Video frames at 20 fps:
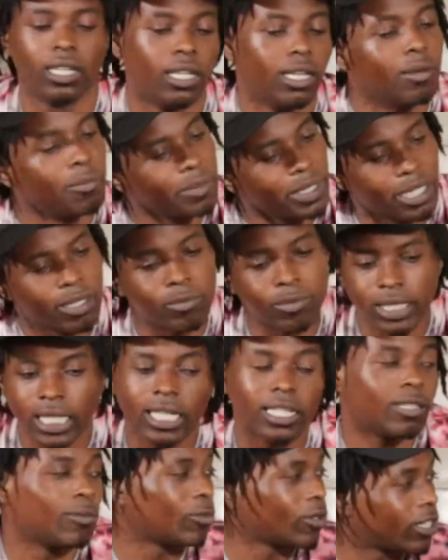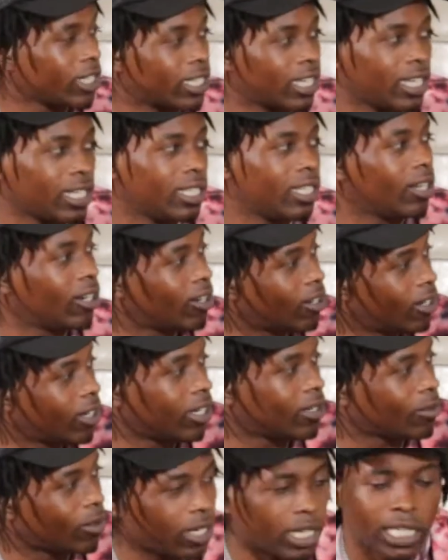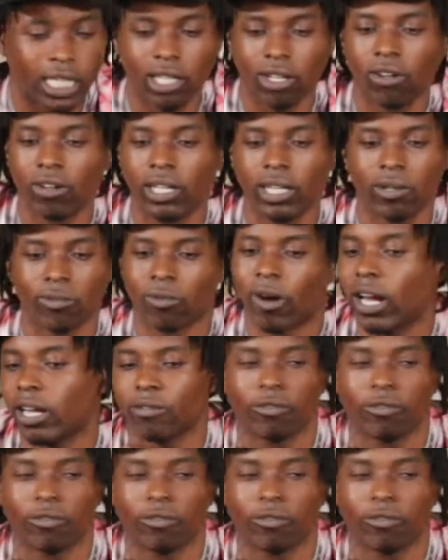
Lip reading: man, I'm telling you, bro, KD hard, but he ain't right